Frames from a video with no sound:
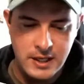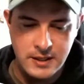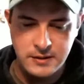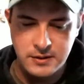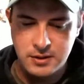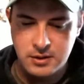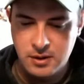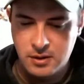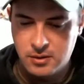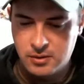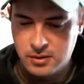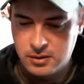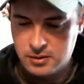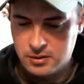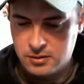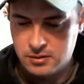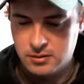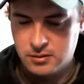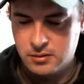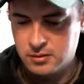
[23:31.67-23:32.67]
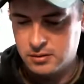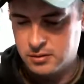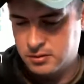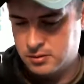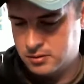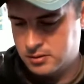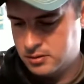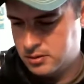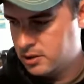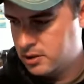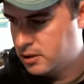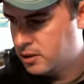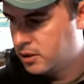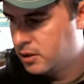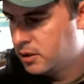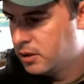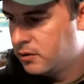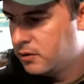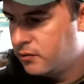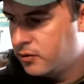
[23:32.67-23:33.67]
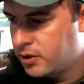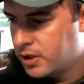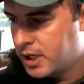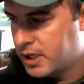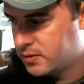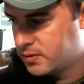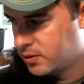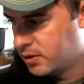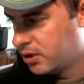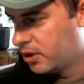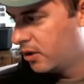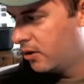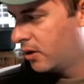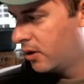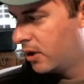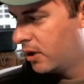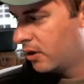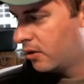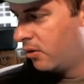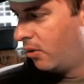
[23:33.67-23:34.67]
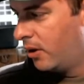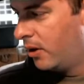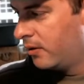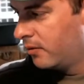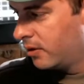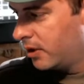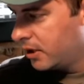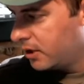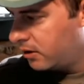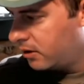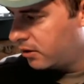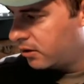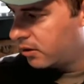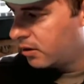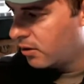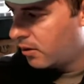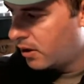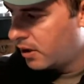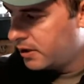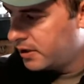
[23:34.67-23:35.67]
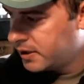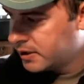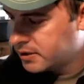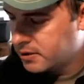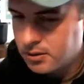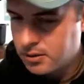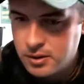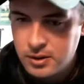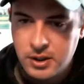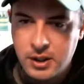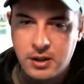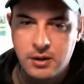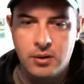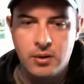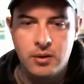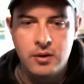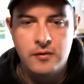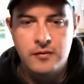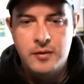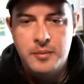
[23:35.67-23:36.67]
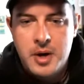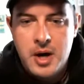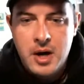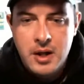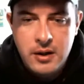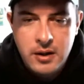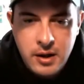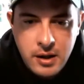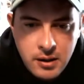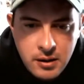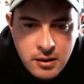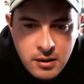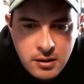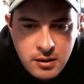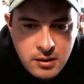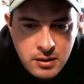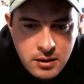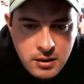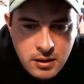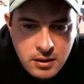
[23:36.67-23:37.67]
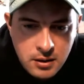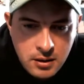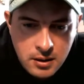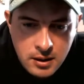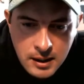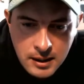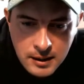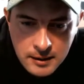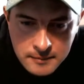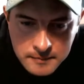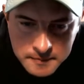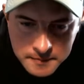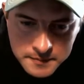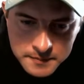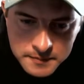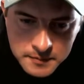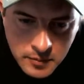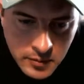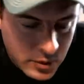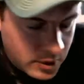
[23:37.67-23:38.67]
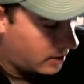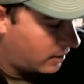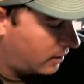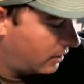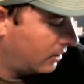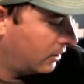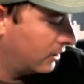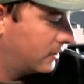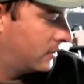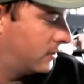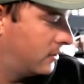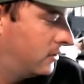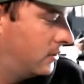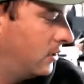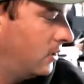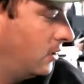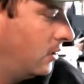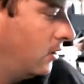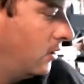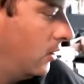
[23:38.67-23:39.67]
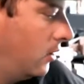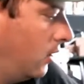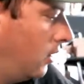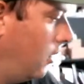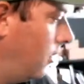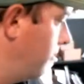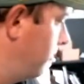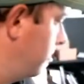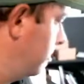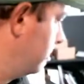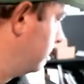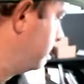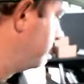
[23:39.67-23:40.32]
How's it going? If you guys want to go get a coin ring, you can go on Discord and get a hold of him on there. But let's see.